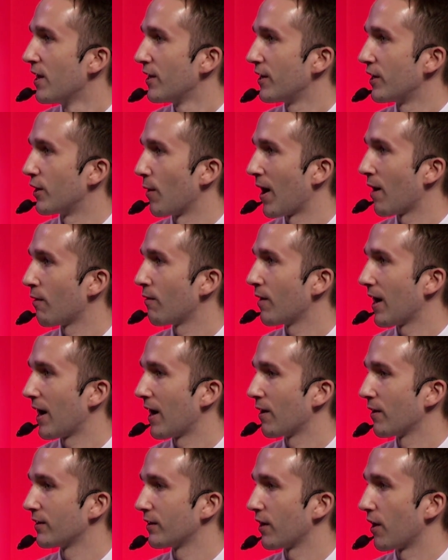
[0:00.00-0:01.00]
How
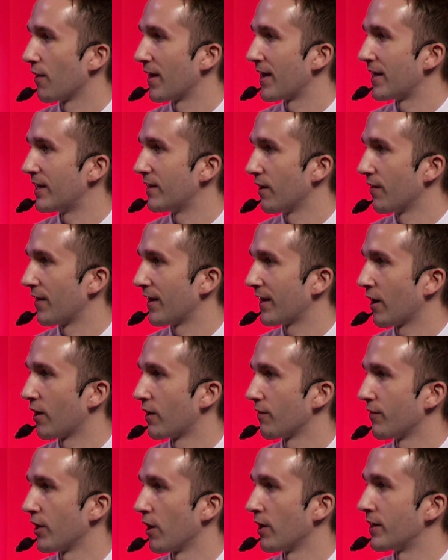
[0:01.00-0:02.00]
are they
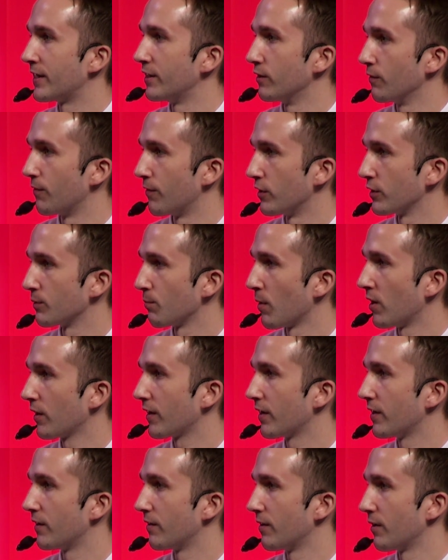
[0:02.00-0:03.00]
kind of an ideal first
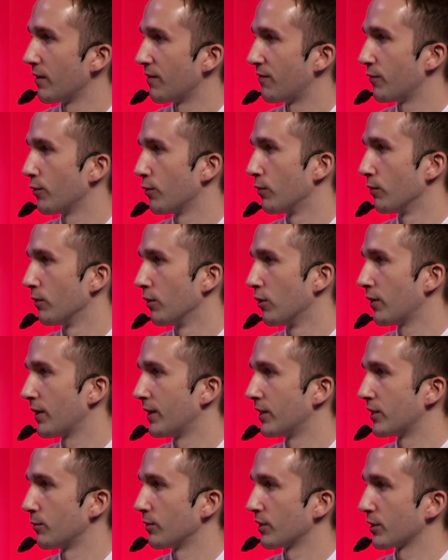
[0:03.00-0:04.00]
market if you're
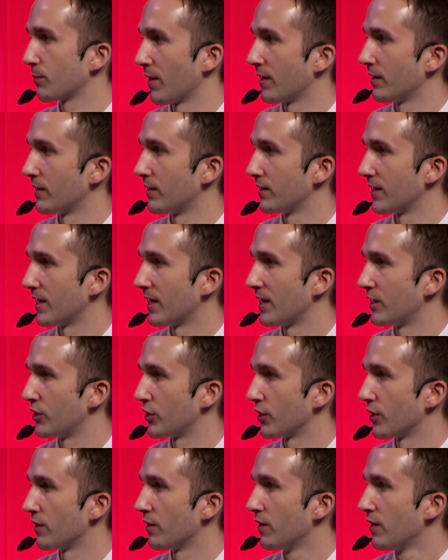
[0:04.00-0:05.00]
looking to expand into
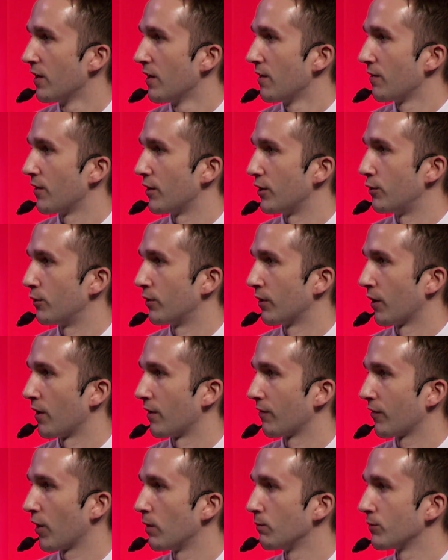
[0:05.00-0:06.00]
Asia, that you can kind
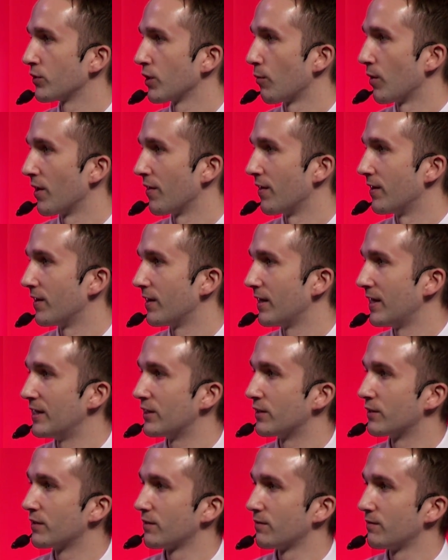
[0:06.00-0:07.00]
of come somewhere that
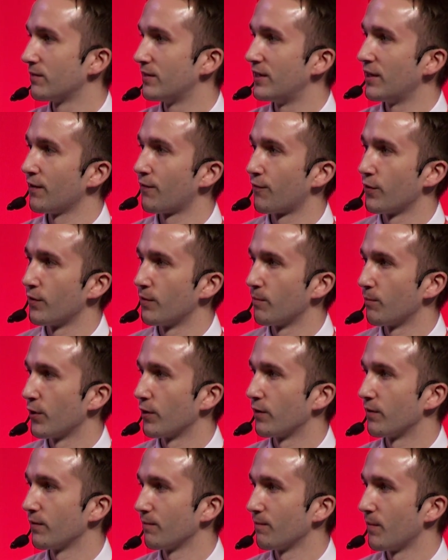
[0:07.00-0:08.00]
is different
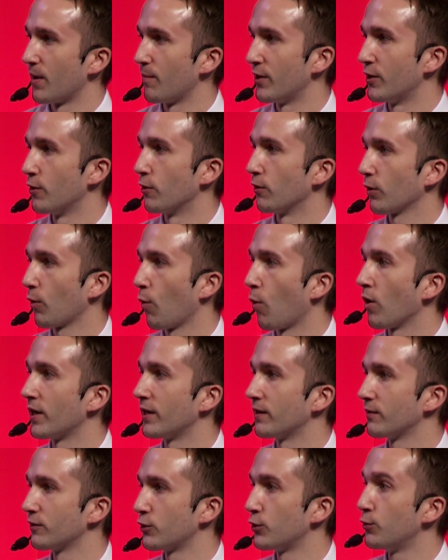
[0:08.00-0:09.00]
but maybe not
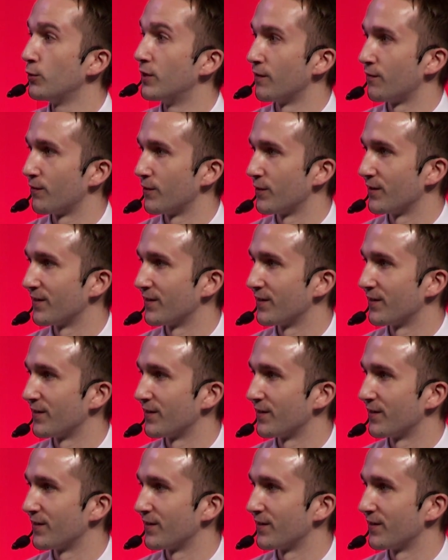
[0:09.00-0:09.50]
quite too different?